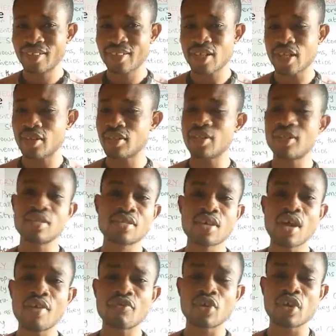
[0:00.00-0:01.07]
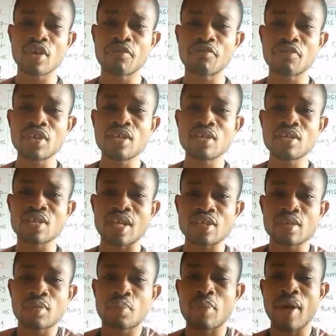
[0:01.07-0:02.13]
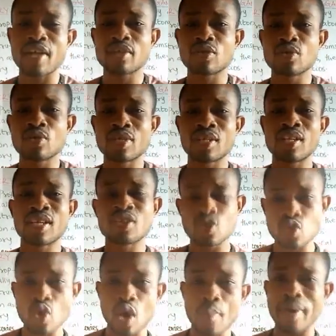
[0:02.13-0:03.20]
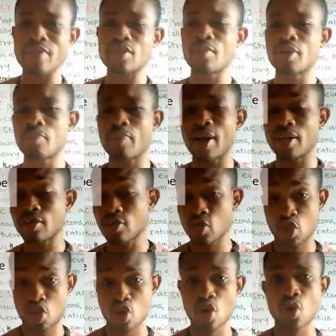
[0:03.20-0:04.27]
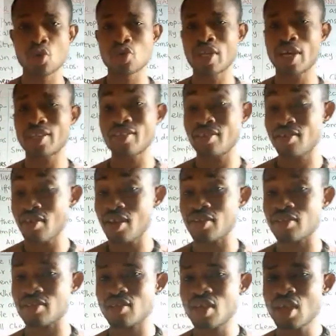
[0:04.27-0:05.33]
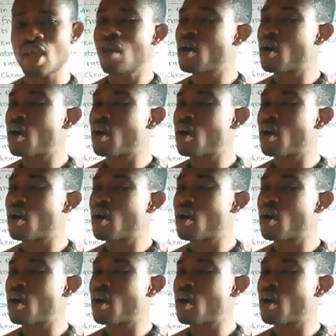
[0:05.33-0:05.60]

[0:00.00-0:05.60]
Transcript: So the discovery of these atomic particles and then subatomic particles shows that yes,